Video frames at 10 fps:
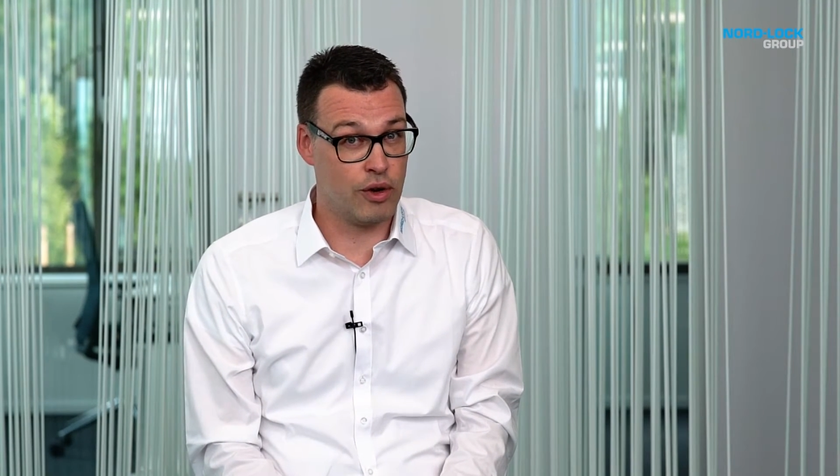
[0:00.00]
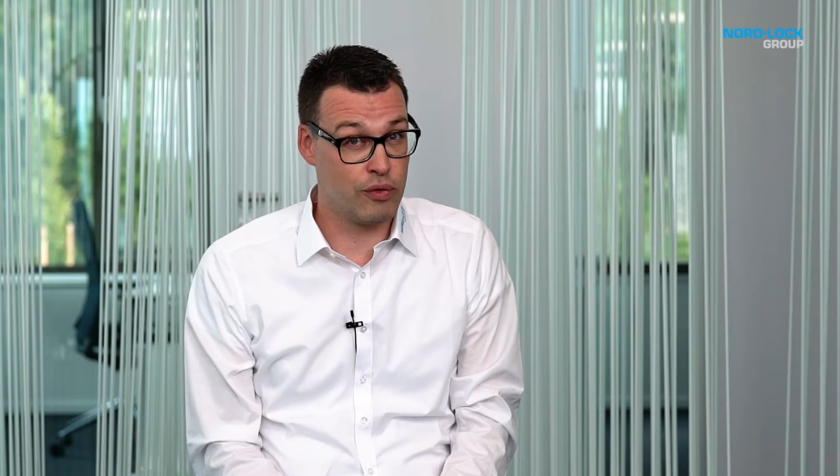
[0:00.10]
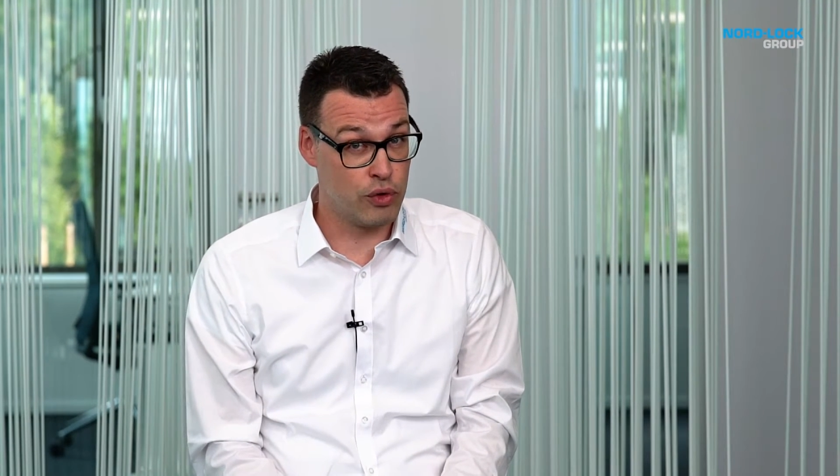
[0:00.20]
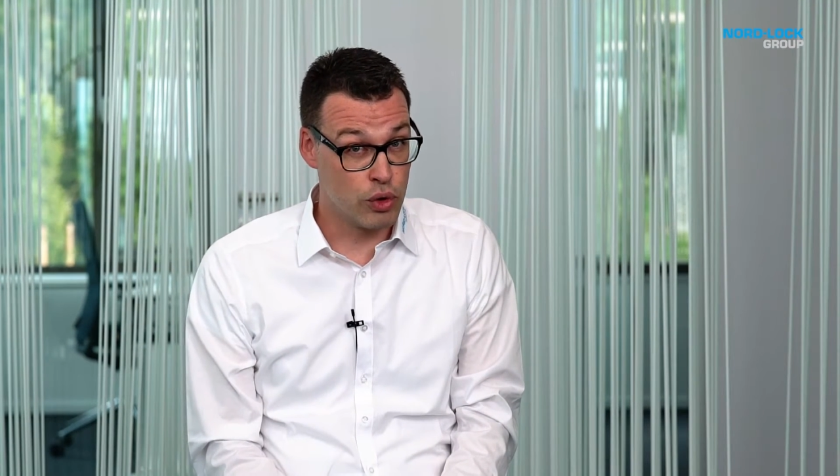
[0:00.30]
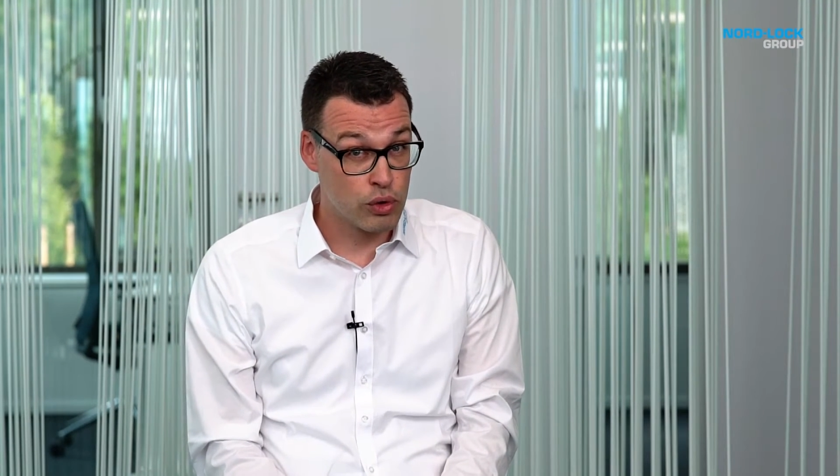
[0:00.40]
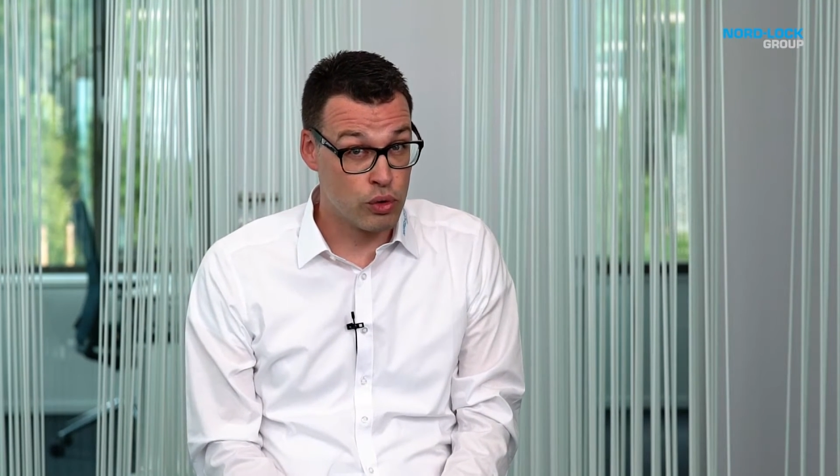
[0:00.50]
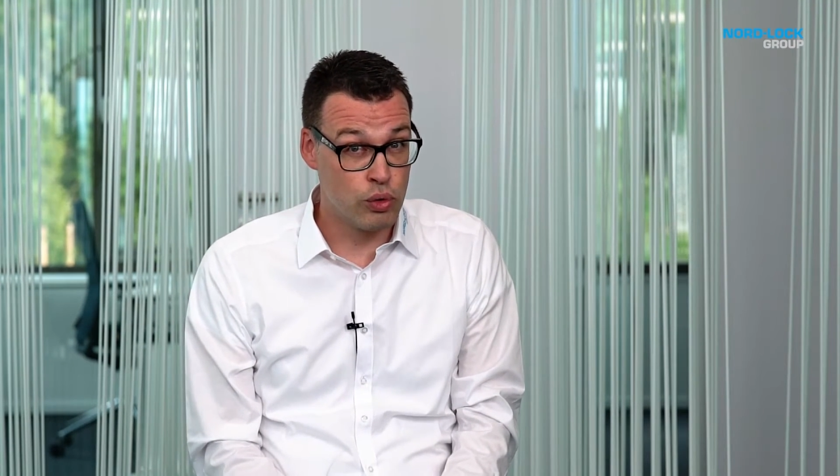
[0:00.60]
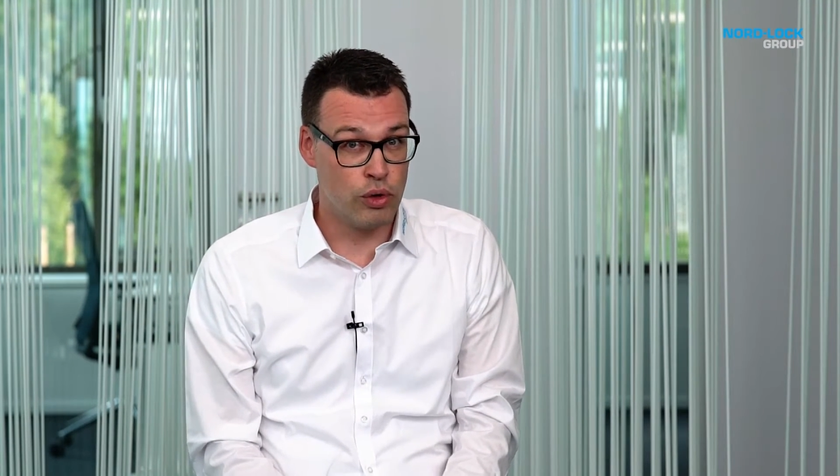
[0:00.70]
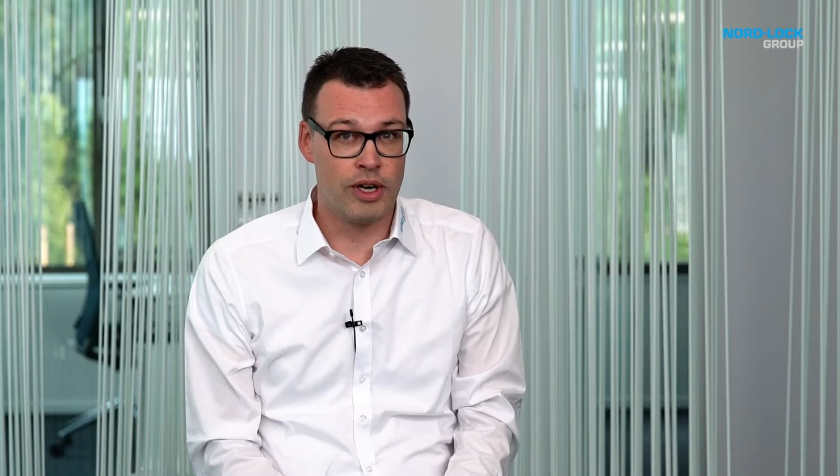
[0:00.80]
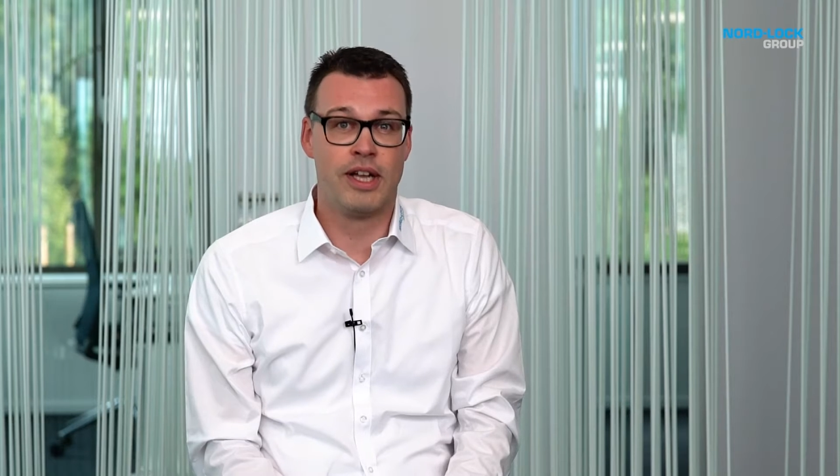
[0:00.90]
of your
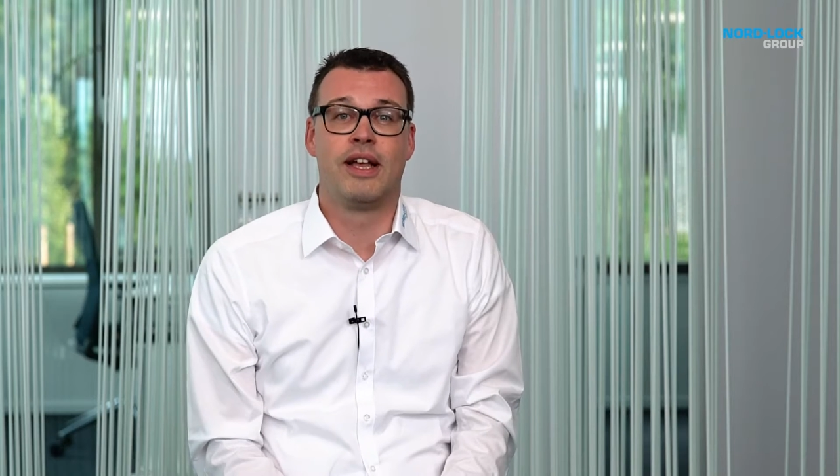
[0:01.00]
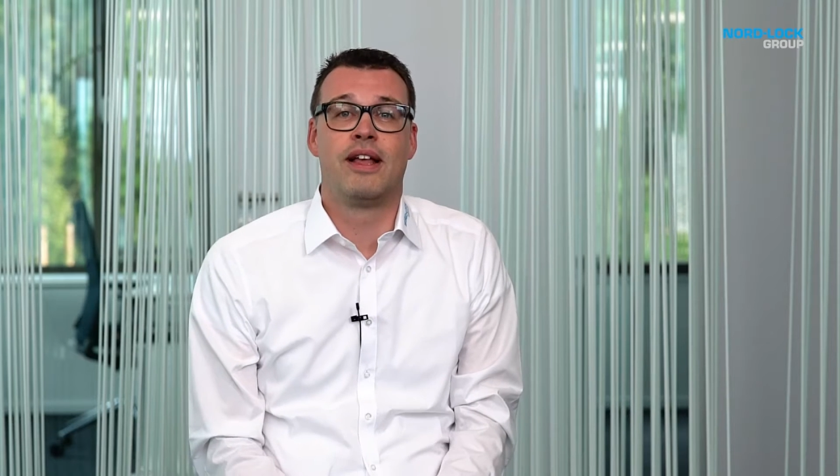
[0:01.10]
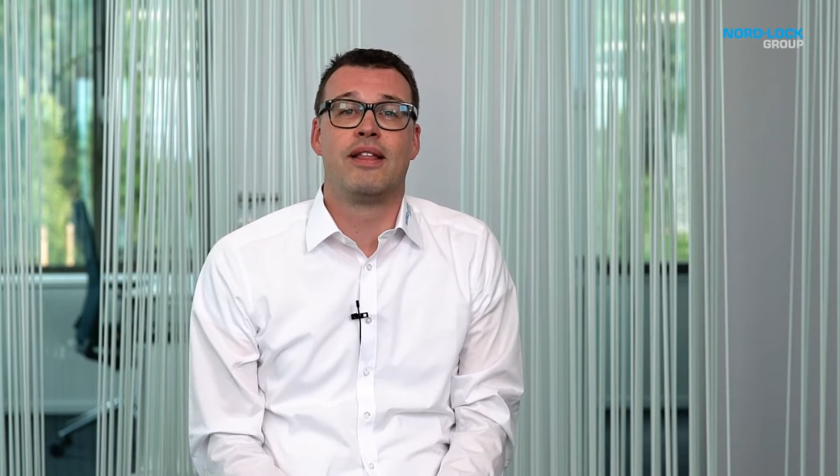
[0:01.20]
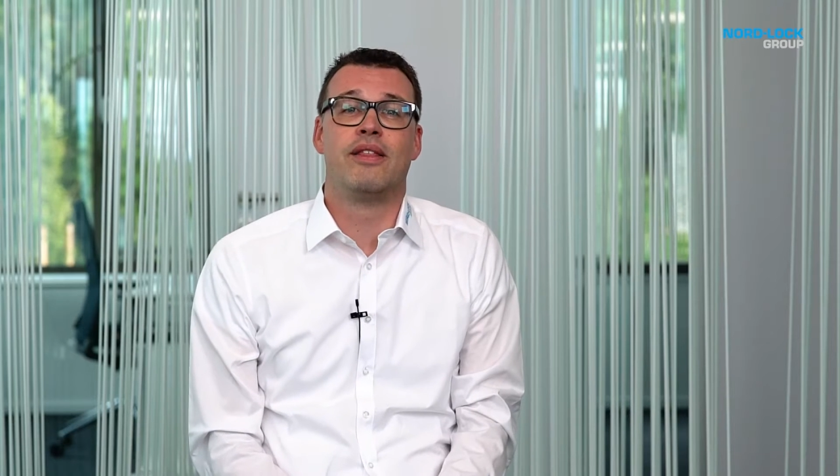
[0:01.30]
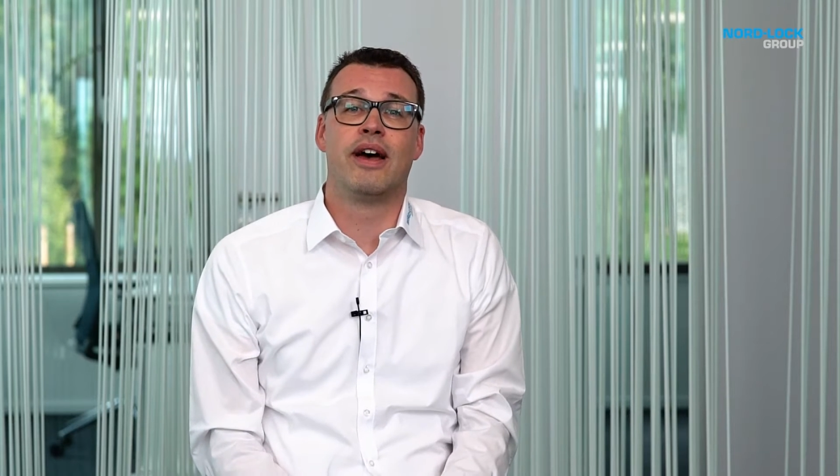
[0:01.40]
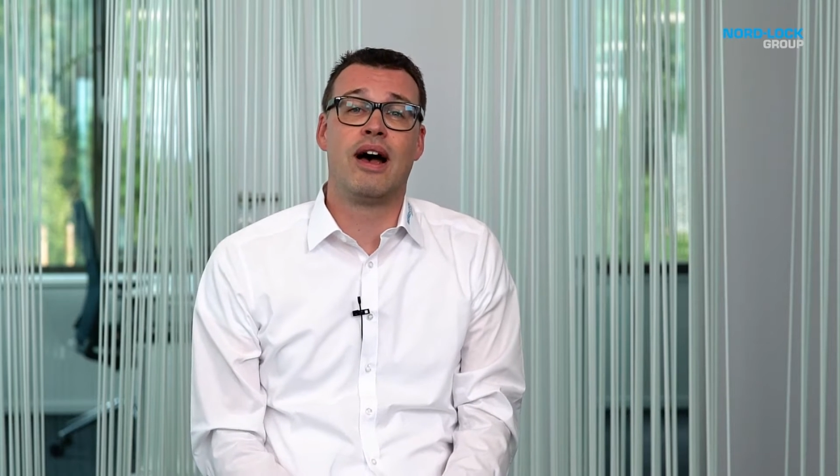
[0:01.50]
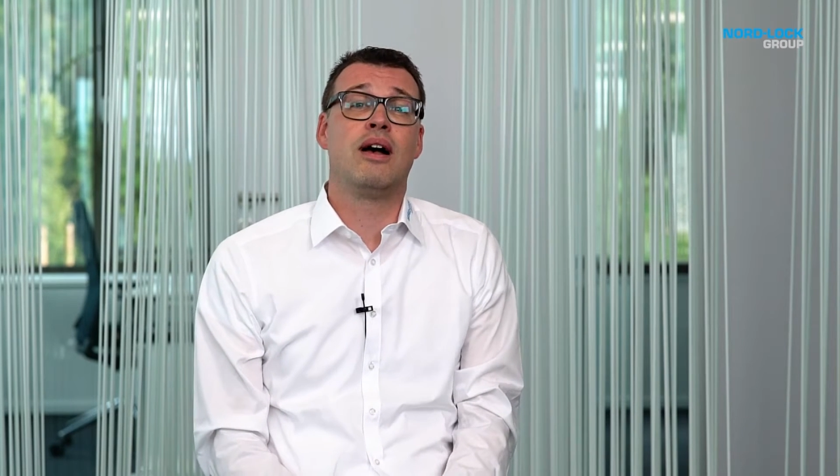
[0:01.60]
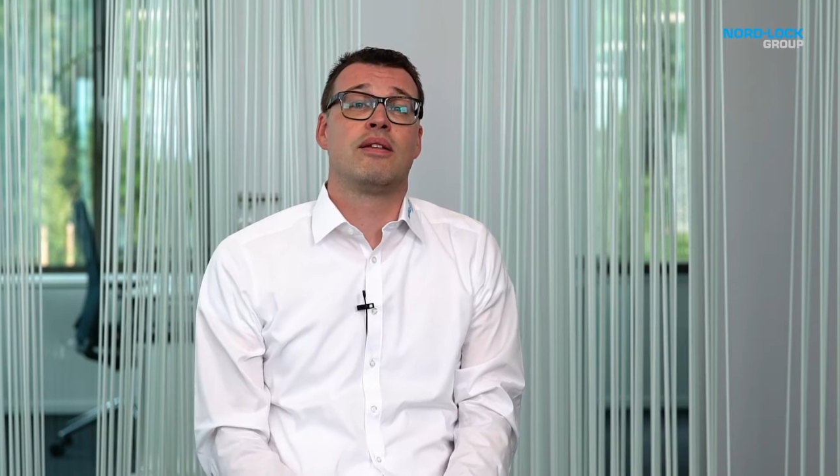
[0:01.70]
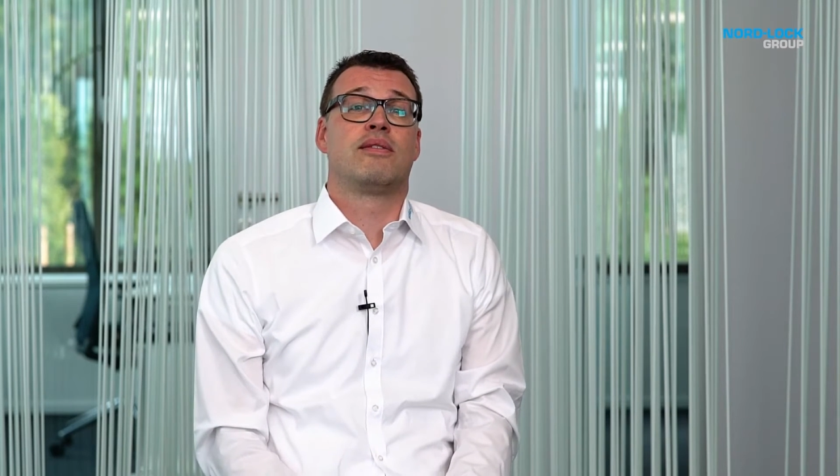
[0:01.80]
tool, there are